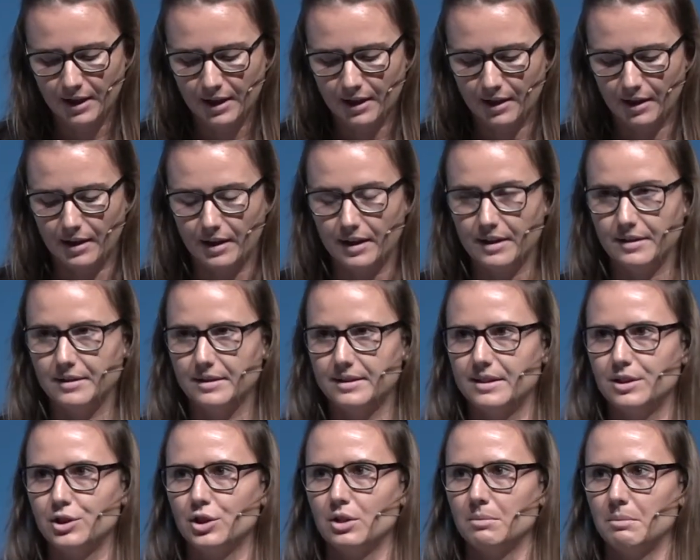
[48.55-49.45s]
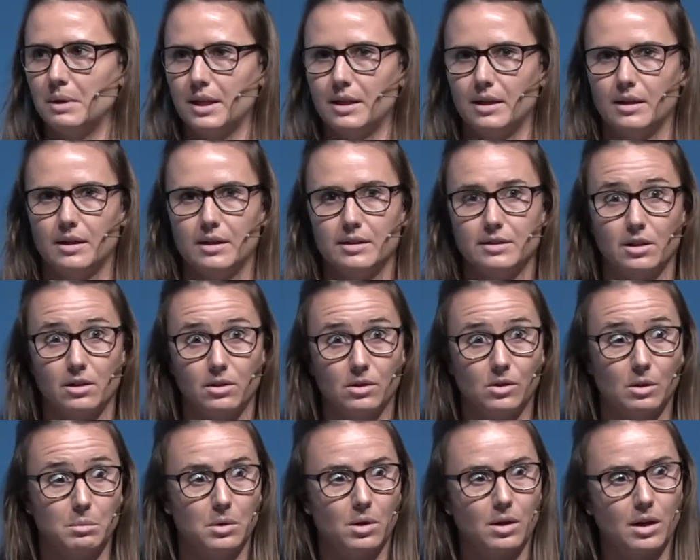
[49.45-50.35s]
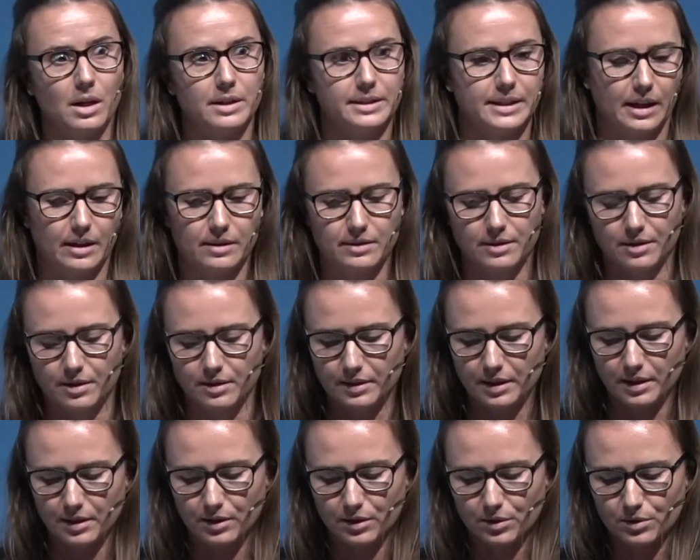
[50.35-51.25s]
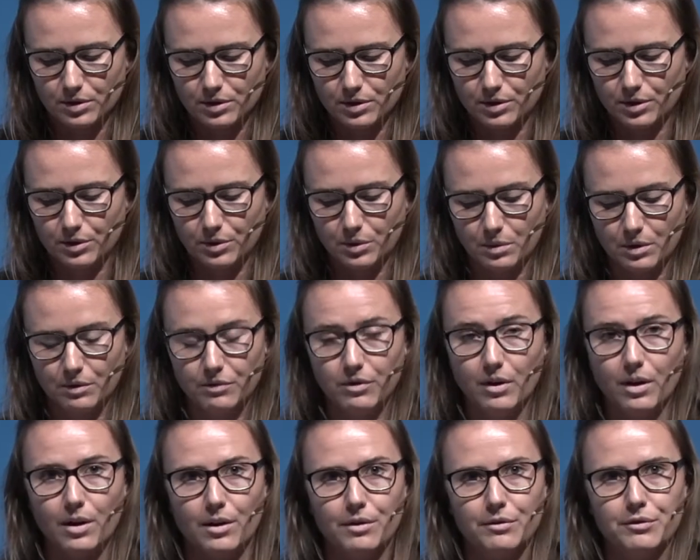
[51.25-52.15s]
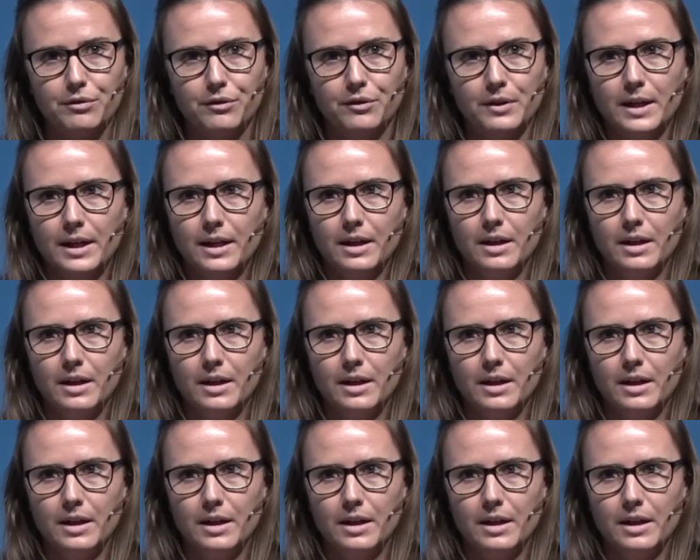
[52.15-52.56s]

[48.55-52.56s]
and decision-making as our global context continues to evolve.